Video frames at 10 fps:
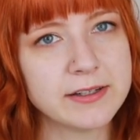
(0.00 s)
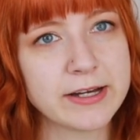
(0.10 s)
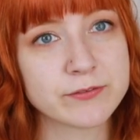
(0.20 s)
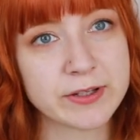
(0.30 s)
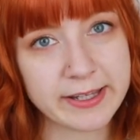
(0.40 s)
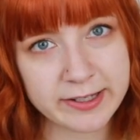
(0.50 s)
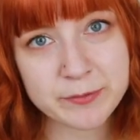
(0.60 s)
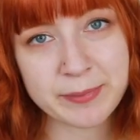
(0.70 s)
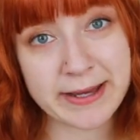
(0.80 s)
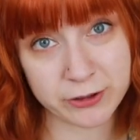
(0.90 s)
Now for
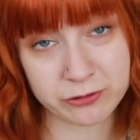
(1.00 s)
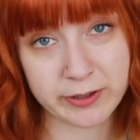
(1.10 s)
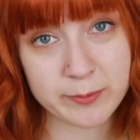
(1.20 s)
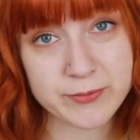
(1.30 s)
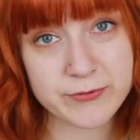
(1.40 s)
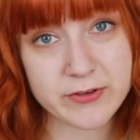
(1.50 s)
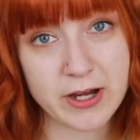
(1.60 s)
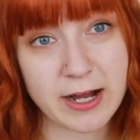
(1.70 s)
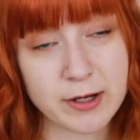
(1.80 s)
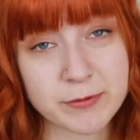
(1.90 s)
Kate Backdrops,
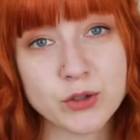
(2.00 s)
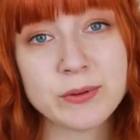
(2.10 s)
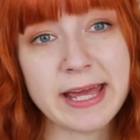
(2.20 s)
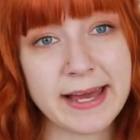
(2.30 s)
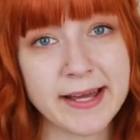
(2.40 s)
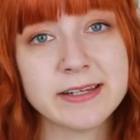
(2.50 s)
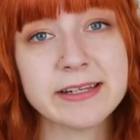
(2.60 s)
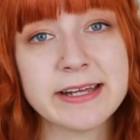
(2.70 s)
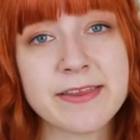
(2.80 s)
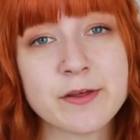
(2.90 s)
um, you
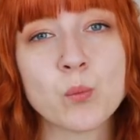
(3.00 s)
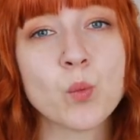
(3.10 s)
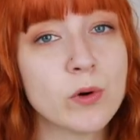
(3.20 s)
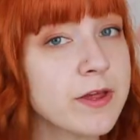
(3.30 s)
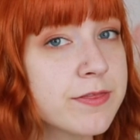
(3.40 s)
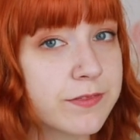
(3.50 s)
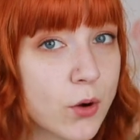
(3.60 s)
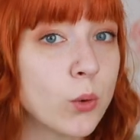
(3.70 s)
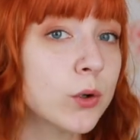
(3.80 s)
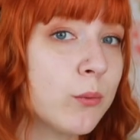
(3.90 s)
can get them with
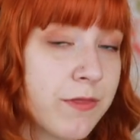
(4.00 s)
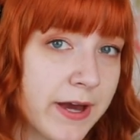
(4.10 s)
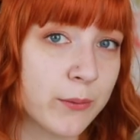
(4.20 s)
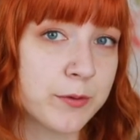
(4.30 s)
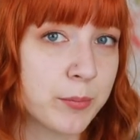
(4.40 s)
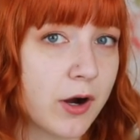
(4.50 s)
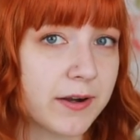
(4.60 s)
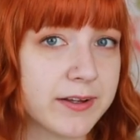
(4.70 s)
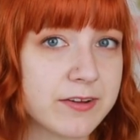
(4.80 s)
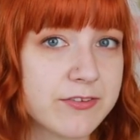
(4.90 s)
or without the
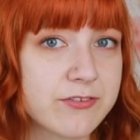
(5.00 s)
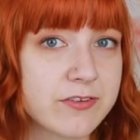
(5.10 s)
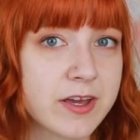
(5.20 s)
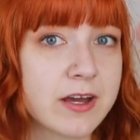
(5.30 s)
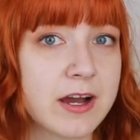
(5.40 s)
pockets